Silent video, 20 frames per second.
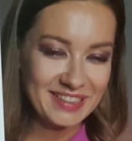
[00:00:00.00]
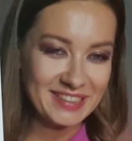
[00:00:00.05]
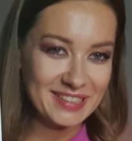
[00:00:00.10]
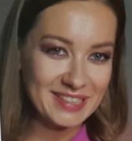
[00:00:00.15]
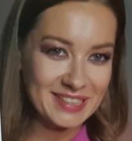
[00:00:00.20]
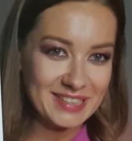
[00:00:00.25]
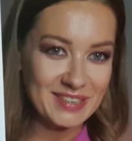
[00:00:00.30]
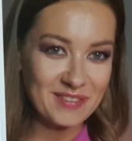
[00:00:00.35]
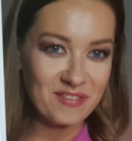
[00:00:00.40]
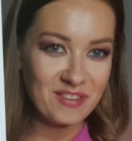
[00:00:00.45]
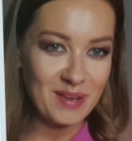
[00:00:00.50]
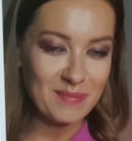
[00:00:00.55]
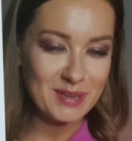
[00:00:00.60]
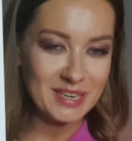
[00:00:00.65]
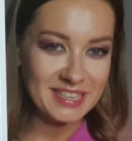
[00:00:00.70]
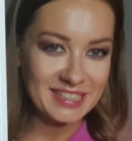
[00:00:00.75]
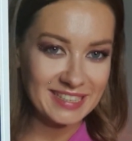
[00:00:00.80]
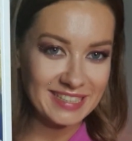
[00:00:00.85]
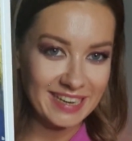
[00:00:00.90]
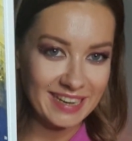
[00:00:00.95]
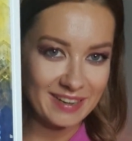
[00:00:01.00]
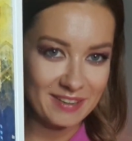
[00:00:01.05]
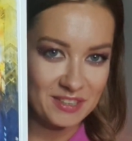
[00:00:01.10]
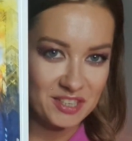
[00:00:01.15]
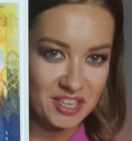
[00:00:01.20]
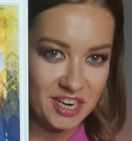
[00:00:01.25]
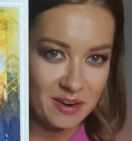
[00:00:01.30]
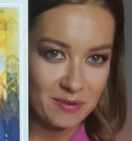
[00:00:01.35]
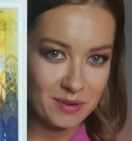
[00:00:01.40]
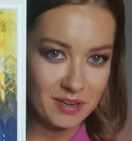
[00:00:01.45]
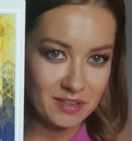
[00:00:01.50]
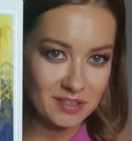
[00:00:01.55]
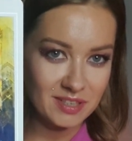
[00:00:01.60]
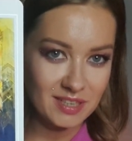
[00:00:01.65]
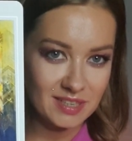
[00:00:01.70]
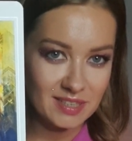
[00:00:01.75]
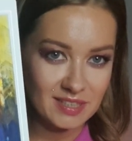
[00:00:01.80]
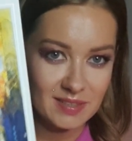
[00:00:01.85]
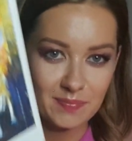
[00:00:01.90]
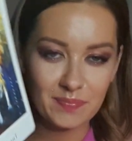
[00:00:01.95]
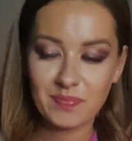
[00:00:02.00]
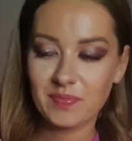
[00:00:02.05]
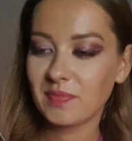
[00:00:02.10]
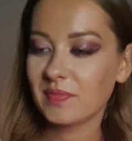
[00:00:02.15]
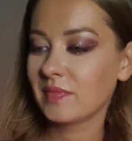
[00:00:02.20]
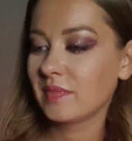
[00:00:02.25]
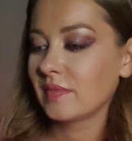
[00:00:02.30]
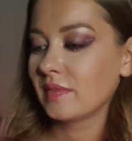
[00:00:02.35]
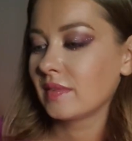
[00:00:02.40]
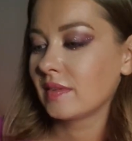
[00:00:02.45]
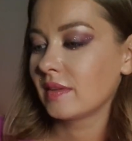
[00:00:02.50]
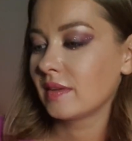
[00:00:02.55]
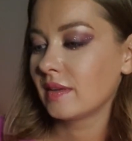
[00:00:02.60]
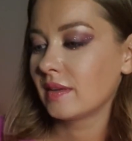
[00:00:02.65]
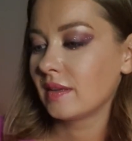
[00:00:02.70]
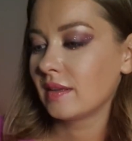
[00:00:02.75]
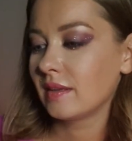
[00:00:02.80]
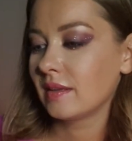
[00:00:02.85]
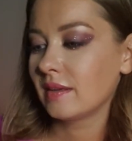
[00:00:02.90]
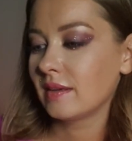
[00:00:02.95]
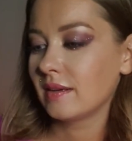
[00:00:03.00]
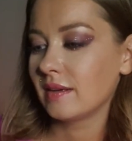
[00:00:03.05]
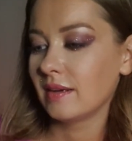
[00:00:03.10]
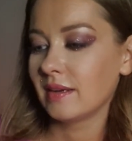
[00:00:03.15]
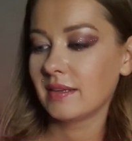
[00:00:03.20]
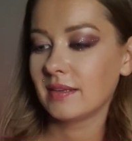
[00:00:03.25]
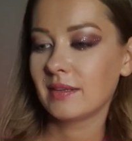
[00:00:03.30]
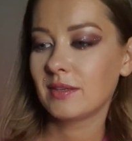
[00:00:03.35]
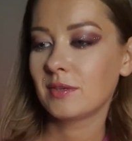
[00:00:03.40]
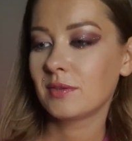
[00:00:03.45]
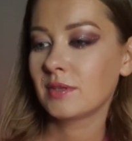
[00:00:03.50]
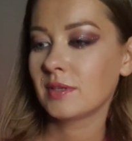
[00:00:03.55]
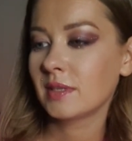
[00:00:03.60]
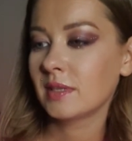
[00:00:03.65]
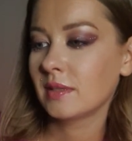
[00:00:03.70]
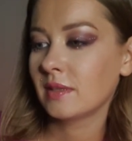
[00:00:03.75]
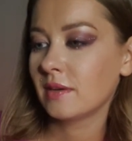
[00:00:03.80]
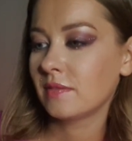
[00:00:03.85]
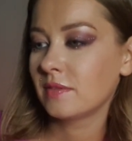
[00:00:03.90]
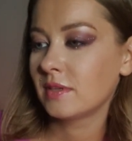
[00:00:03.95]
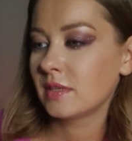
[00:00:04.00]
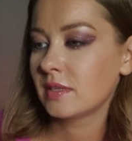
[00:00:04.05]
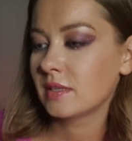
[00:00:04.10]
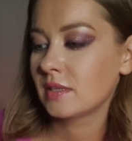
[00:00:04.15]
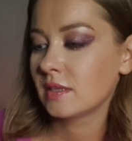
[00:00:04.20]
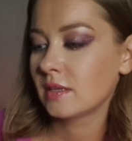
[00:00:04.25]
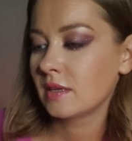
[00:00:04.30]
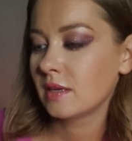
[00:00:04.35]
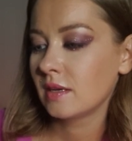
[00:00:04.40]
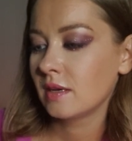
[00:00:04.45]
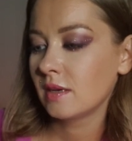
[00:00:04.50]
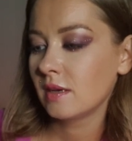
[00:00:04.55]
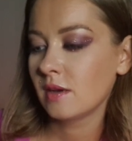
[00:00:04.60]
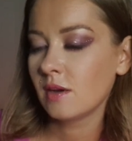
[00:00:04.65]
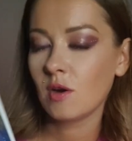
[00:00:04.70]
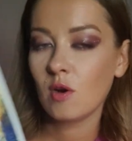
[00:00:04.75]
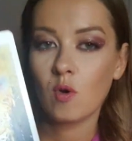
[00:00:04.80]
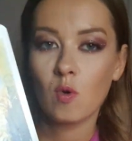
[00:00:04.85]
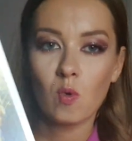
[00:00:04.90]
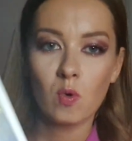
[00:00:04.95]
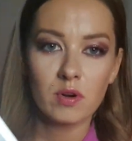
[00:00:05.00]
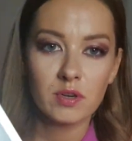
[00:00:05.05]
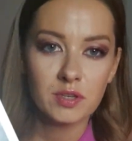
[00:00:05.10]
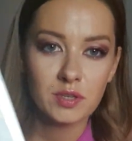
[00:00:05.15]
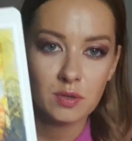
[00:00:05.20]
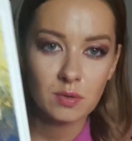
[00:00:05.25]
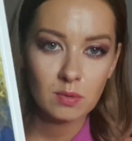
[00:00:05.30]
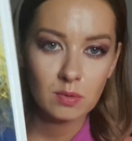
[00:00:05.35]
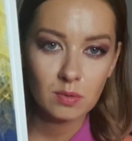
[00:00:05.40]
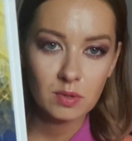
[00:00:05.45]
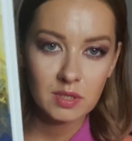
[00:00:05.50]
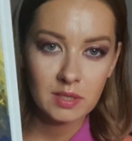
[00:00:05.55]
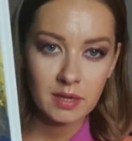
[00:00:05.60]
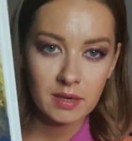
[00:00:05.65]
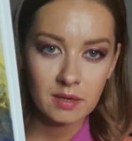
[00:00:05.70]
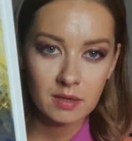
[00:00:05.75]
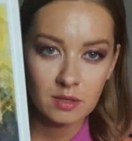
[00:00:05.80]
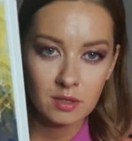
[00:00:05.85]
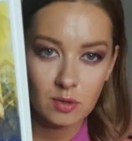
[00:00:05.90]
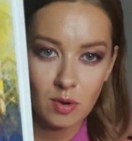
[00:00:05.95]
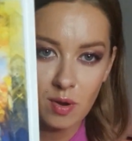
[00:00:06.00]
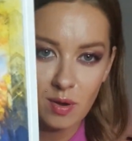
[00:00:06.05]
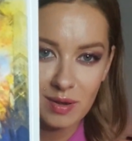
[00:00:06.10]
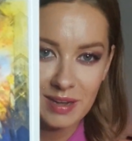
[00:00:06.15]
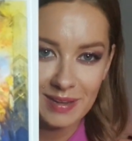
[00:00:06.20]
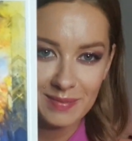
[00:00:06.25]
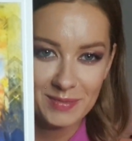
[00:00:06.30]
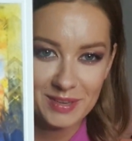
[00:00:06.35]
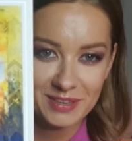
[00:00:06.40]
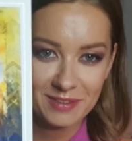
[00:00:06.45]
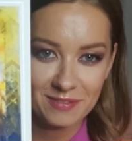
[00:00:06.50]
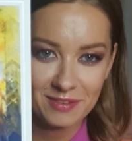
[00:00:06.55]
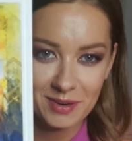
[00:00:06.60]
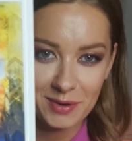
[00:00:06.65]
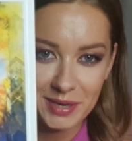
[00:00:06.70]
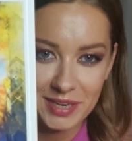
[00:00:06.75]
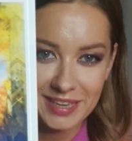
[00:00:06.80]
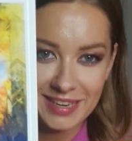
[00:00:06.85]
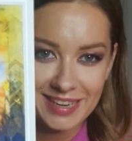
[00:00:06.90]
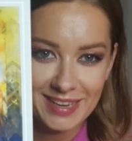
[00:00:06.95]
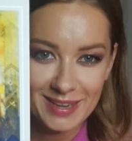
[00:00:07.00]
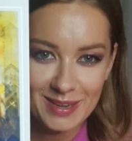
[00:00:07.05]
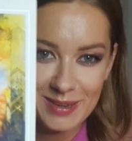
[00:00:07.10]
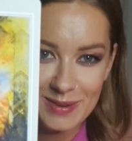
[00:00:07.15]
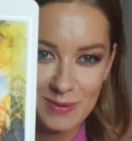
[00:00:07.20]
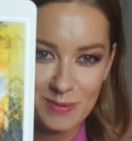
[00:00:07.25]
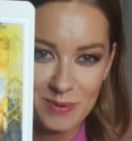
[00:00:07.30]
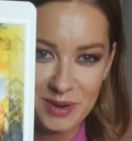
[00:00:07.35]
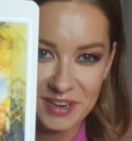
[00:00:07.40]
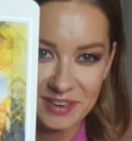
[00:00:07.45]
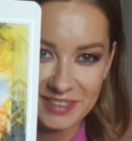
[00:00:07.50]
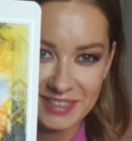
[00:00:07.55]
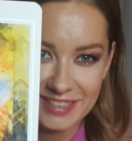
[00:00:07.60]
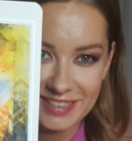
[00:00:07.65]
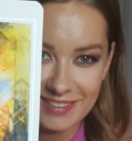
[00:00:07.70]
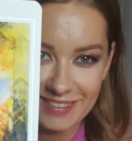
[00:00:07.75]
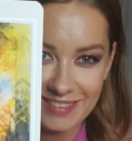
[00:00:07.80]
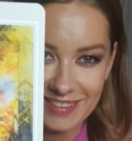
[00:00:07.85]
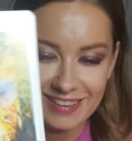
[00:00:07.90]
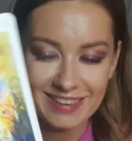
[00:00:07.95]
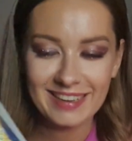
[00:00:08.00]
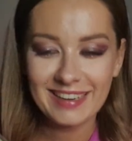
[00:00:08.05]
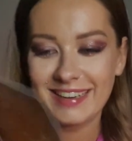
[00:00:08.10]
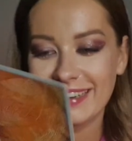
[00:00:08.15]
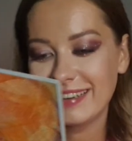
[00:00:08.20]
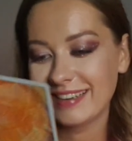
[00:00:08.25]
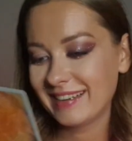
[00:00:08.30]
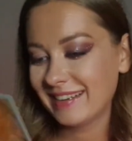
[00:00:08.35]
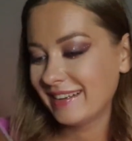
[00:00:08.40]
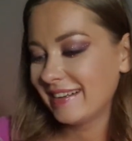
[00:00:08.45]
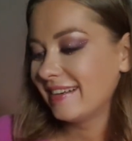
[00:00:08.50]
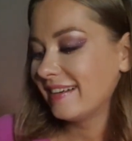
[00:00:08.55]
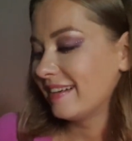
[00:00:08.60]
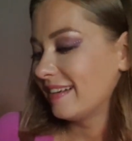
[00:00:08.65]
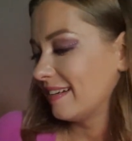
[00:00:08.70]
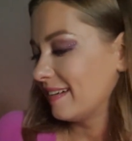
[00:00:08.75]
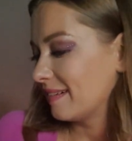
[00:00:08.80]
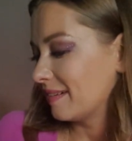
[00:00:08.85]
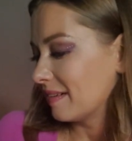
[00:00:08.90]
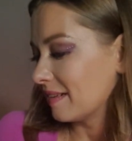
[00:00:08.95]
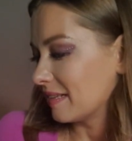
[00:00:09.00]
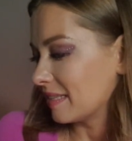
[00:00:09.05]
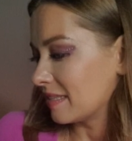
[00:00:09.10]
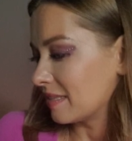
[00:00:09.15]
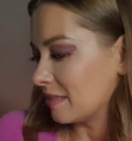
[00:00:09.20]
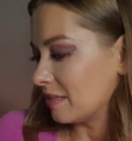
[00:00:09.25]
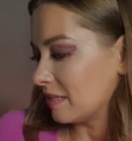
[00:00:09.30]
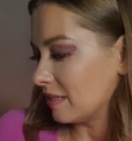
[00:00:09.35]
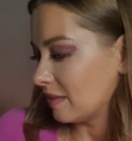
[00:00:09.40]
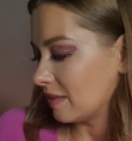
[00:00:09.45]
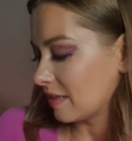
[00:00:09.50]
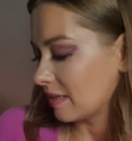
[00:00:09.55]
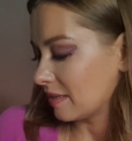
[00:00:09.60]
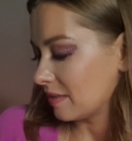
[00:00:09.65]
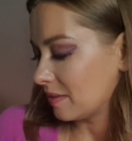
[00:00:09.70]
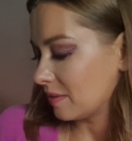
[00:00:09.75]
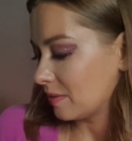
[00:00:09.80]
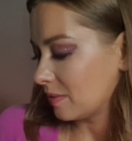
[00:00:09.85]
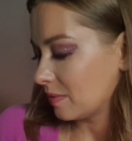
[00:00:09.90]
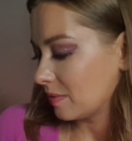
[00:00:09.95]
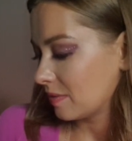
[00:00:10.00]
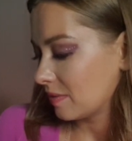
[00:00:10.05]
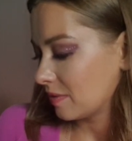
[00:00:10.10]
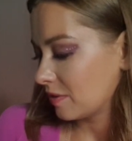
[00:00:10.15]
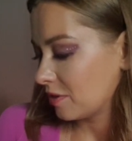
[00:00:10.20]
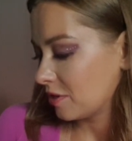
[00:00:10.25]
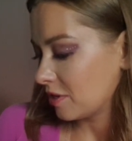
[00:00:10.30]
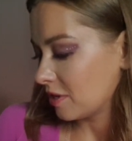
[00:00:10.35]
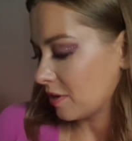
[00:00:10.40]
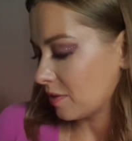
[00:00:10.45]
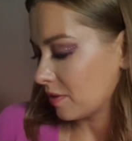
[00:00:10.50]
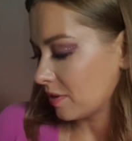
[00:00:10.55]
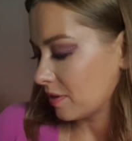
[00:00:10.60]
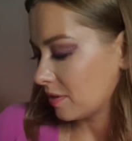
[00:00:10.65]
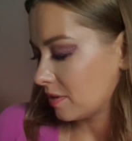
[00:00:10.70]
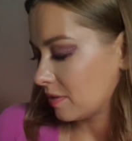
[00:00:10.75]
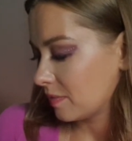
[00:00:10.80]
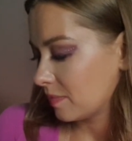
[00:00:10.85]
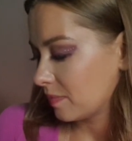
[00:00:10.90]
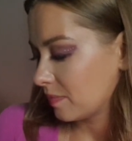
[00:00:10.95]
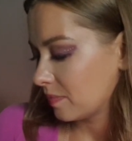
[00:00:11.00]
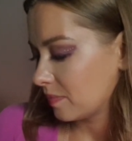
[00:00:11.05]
This is a feminist deck, Chariotess. I totally love this horse who looks like a dog. I mean, a very weird dog. Or it's a dog, I don't know. Chariot.